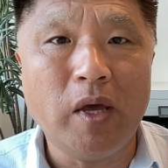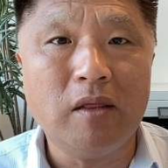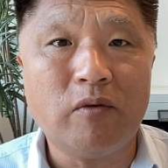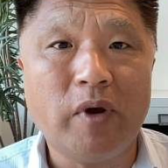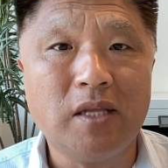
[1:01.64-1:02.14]

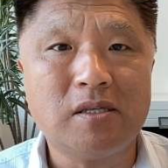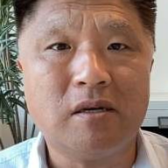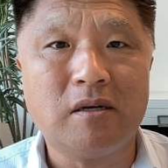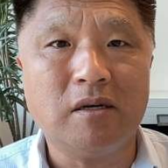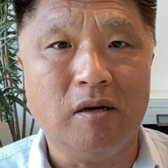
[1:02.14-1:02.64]
when the rates
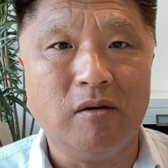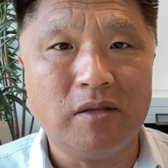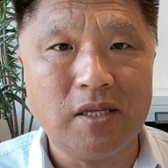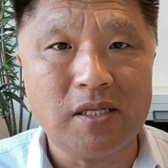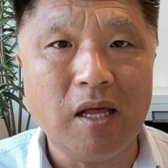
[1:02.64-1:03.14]
are,
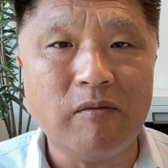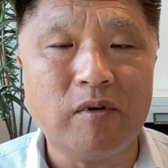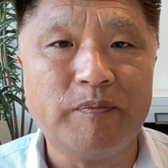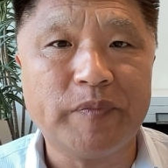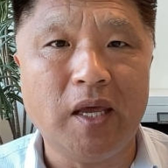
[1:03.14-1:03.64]
at this
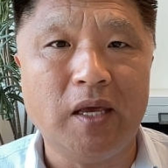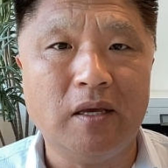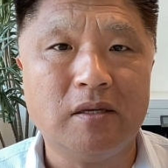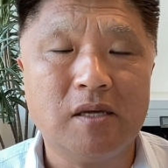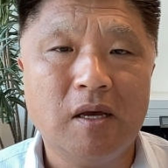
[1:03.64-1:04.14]
level
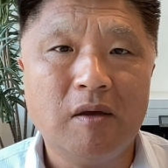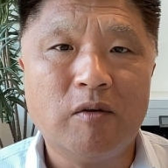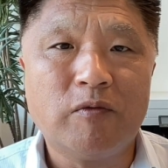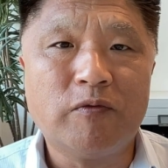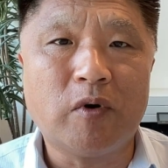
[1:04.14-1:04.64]
is
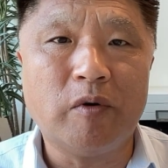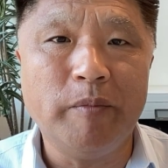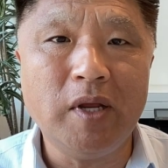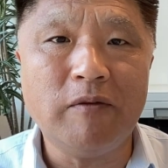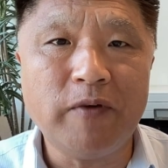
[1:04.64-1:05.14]
for
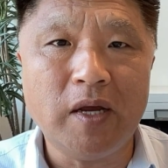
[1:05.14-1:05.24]
me to